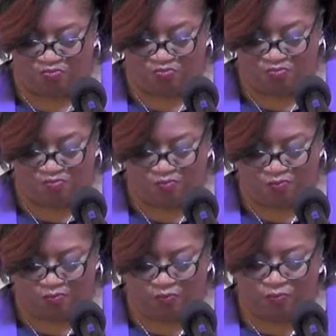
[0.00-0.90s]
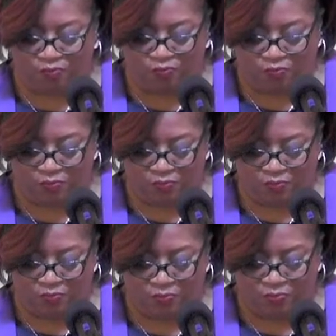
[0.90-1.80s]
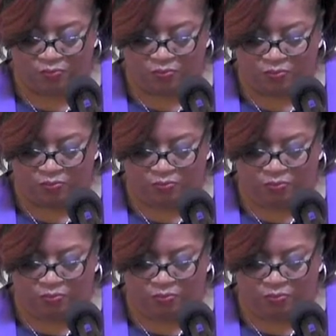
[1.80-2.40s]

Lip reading: [no speech]